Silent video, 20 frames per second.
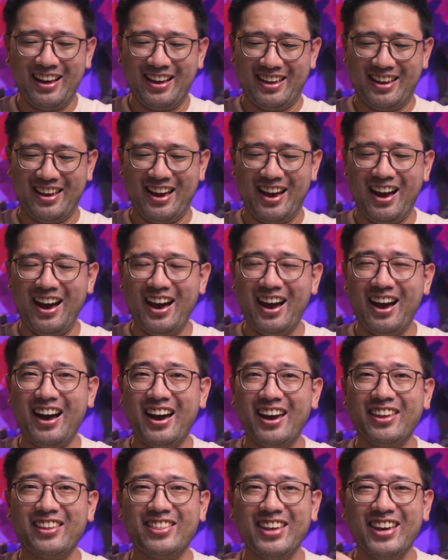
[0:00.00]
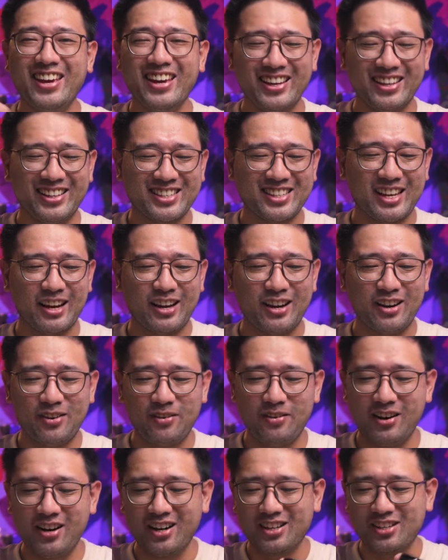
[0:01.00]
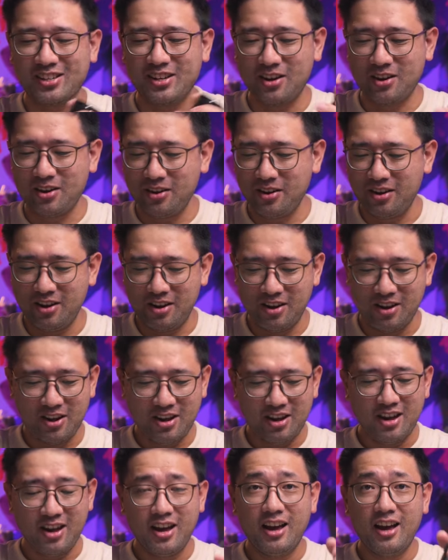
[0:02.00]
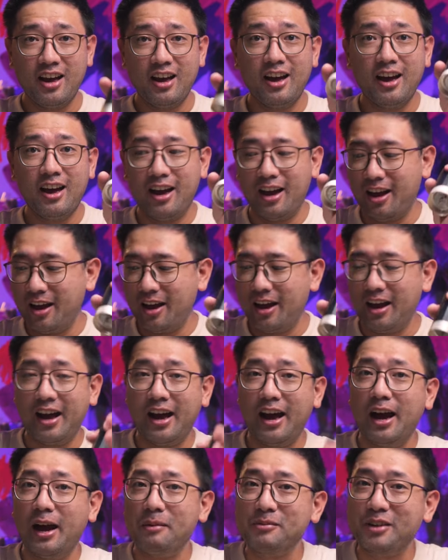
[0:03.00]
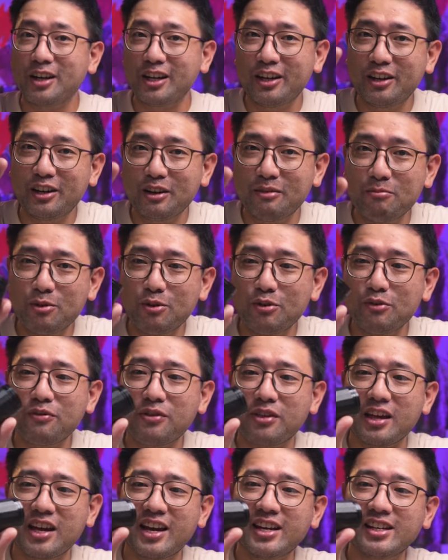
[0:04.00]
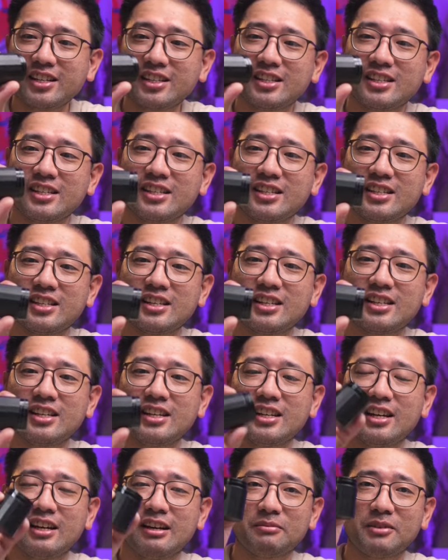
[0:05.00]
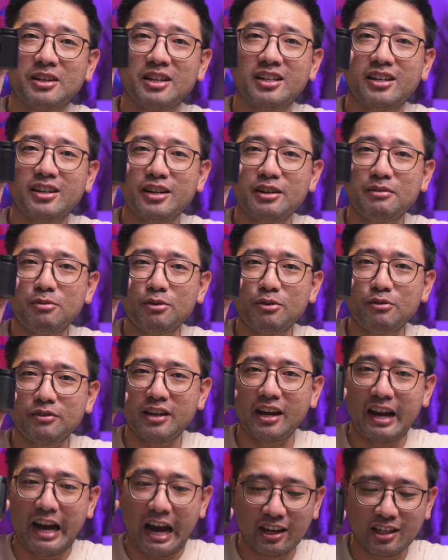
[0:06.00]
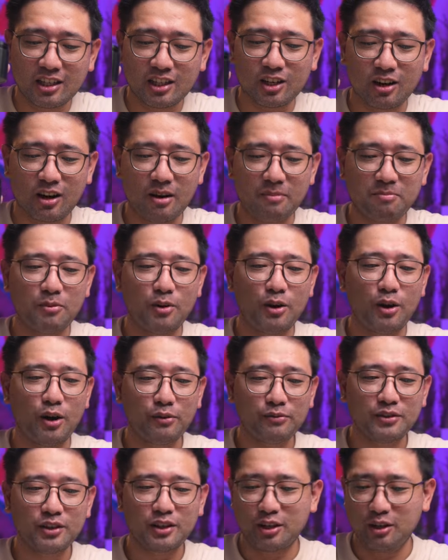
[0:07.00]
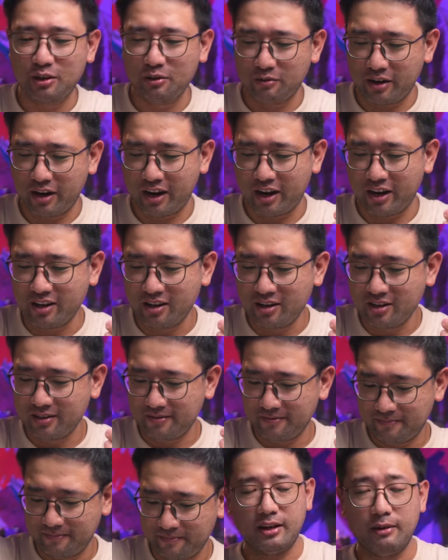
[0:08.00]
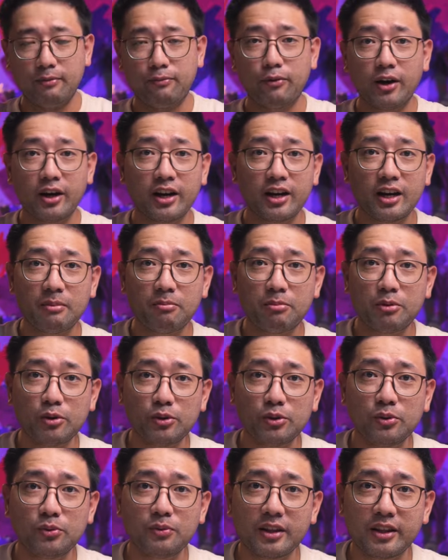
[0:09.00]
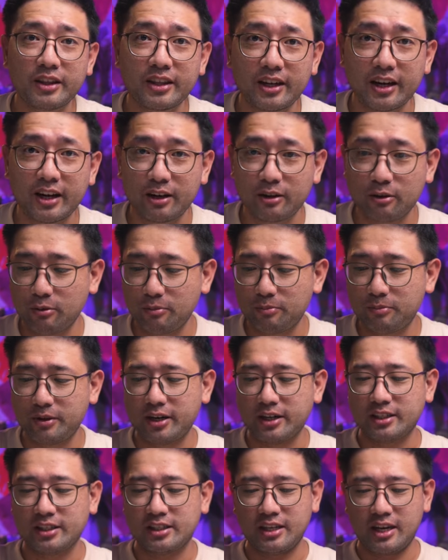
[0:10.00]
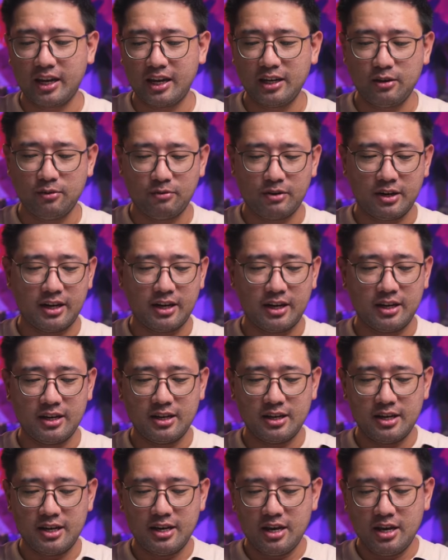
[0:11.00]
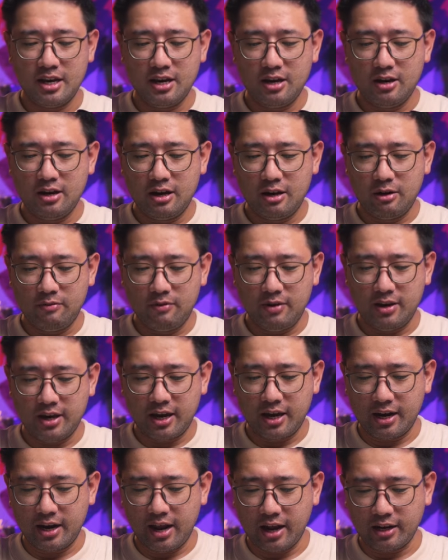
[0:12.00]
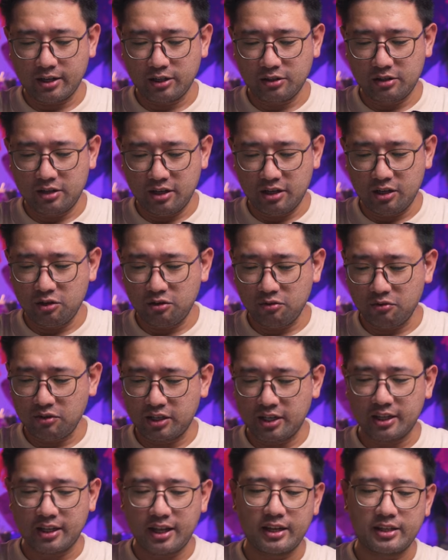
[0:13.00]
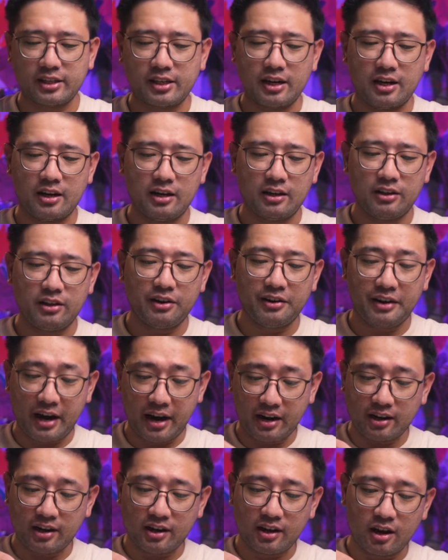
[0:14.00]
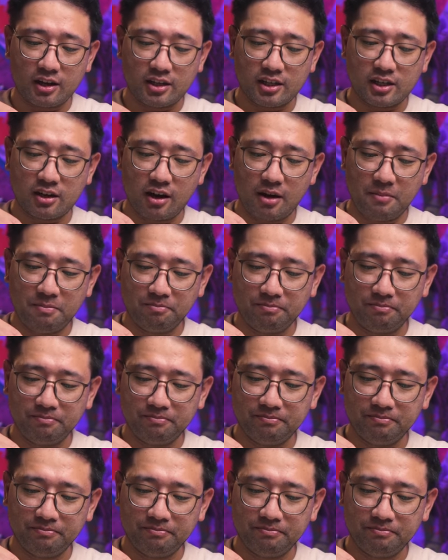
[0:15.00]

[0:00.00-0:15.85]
Yeah, I think it's gonna work. So I'm gonna remove this. I'm gonna remove the catch cup of the Q-Air. If we're gonna brew with the AeroPress anyway, we can actually use it as a direct catch cup.